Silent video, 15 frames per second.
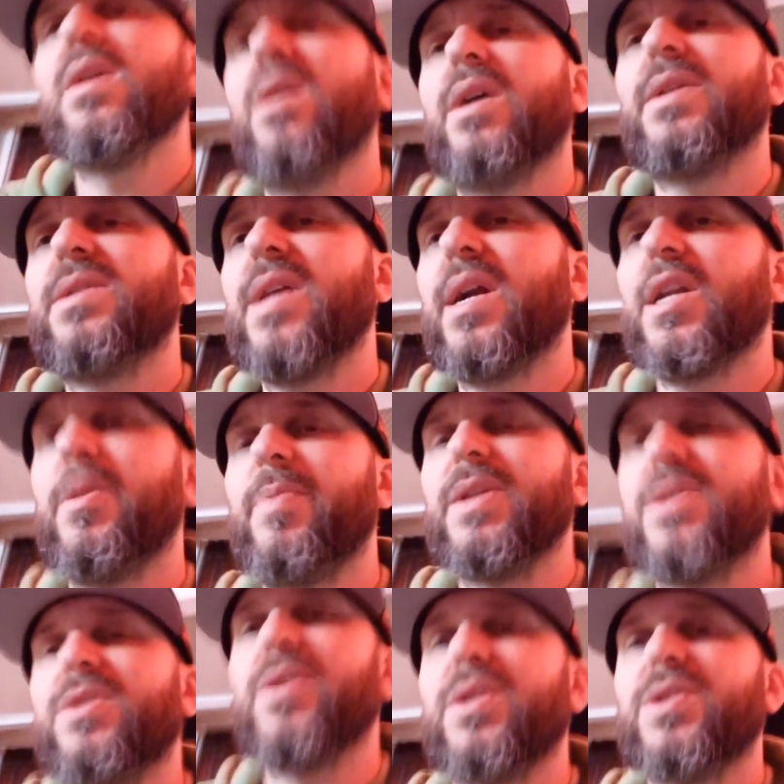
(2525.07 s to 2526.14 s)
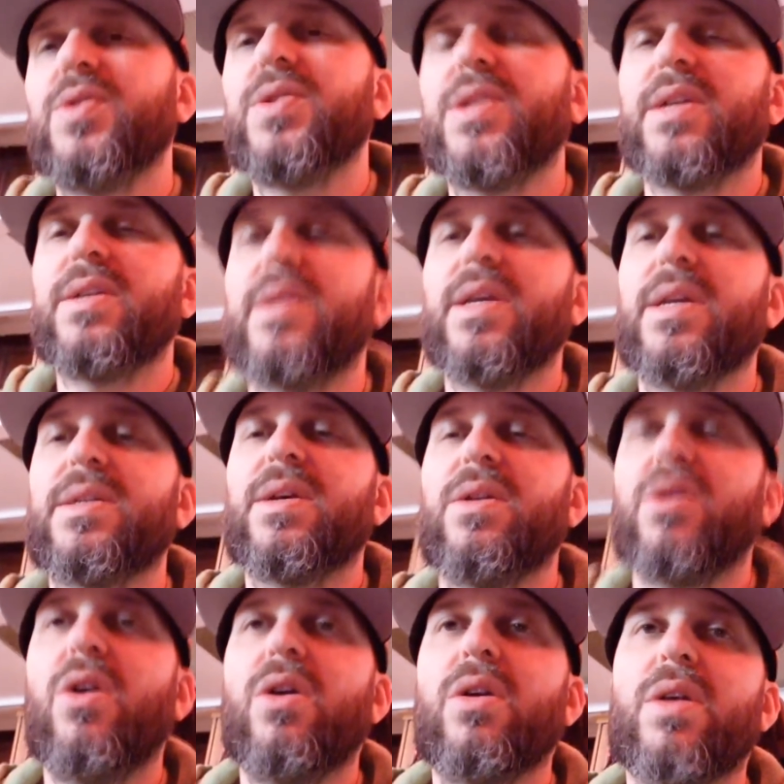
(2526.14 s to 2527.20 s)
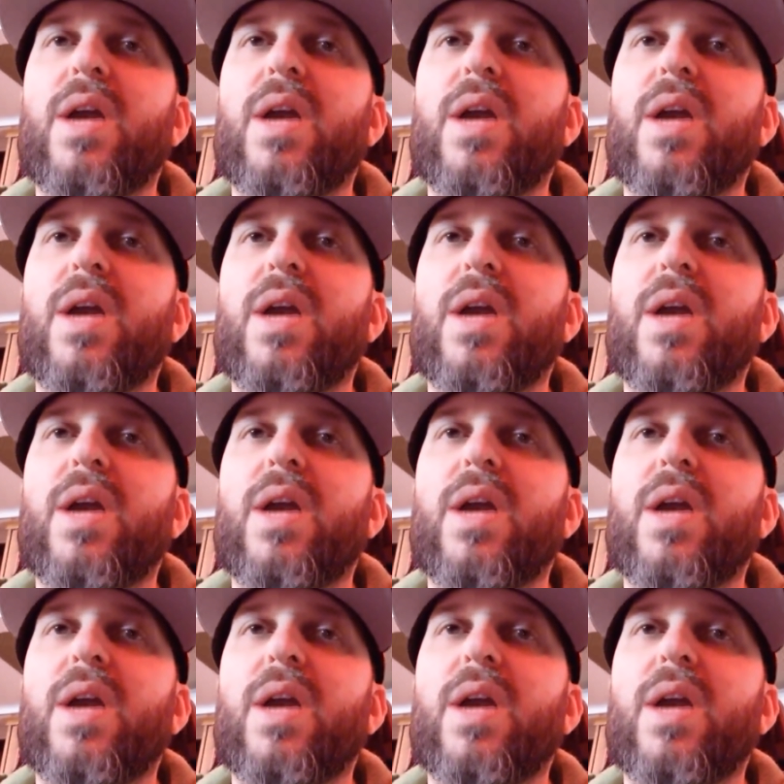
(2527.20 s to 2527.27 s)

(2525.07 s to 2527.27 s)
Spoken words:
It's not going to be as good as using a DSLR.